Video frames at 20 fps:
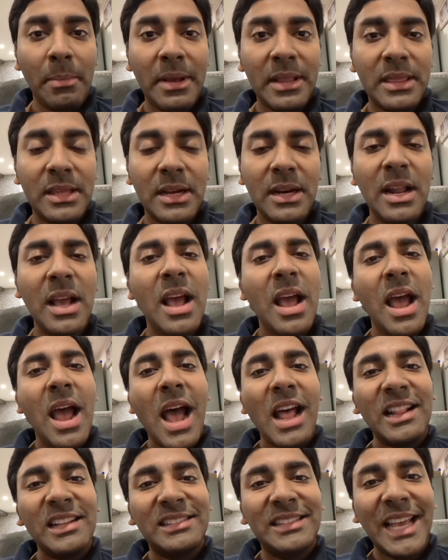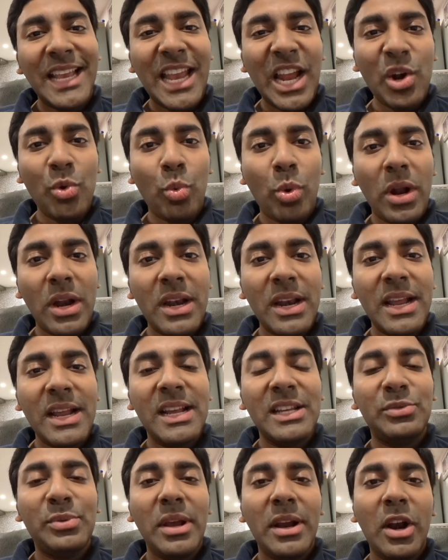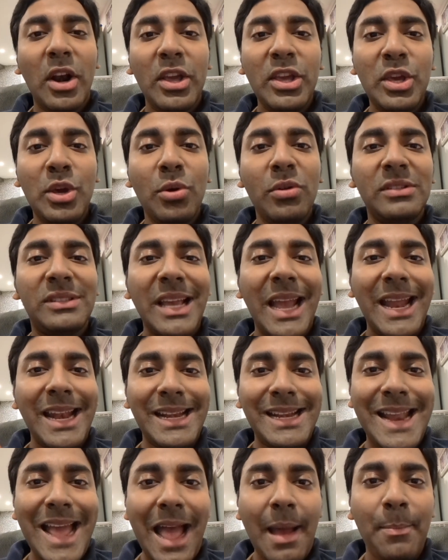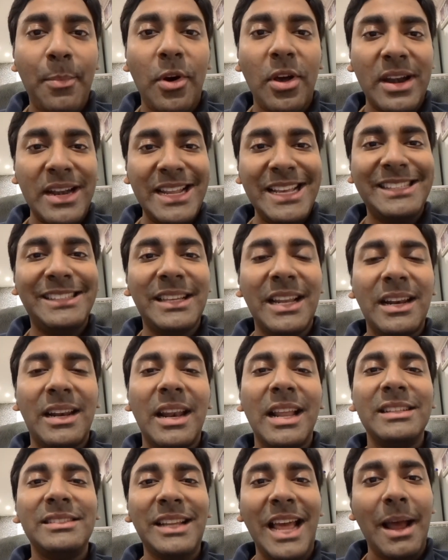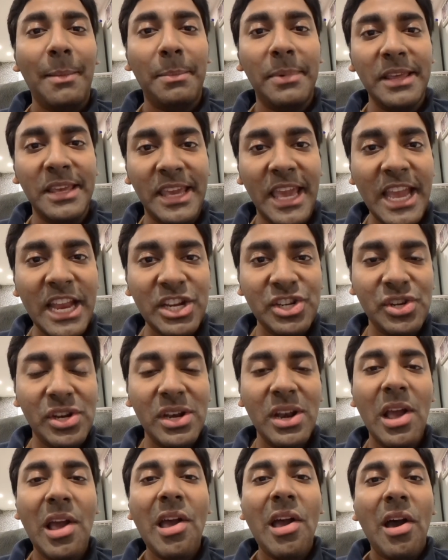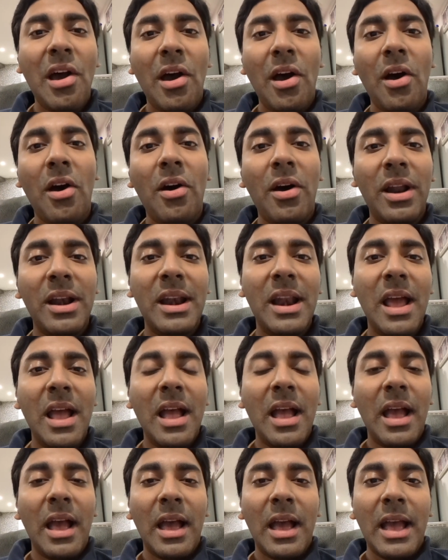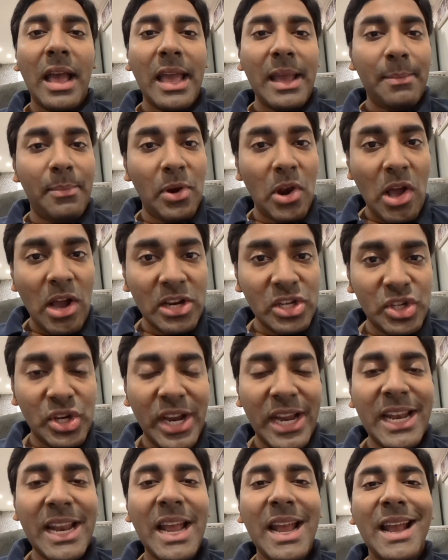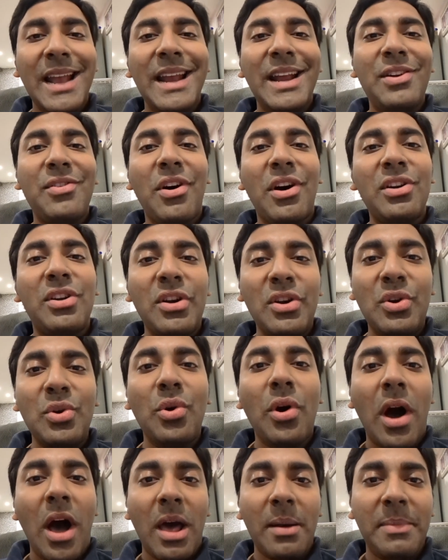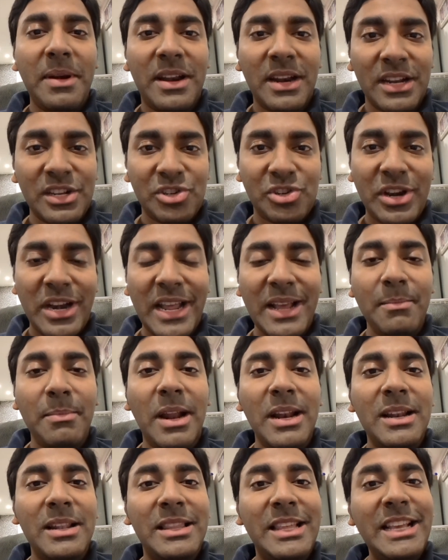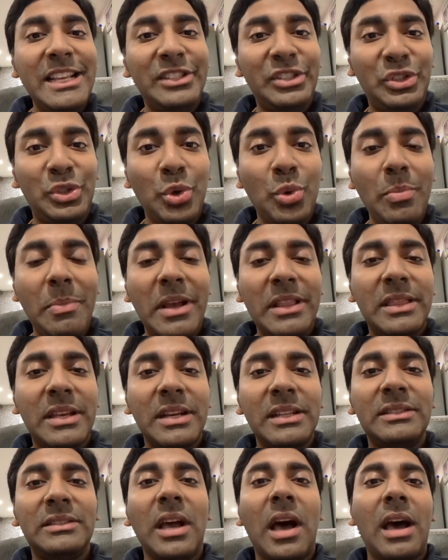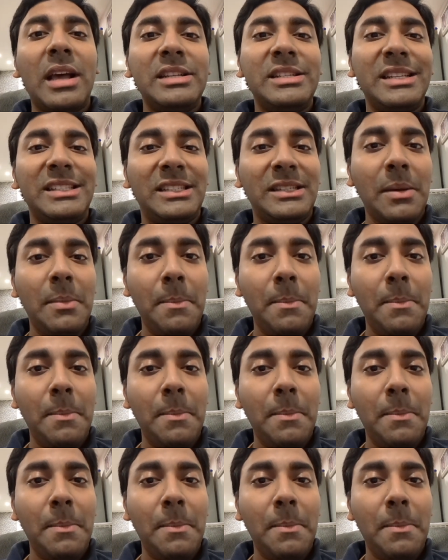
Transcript: method, and the second one is we're going to use a DApp or a decentralized application on a blockchain in order to do arbitrage trading. But these two methods are just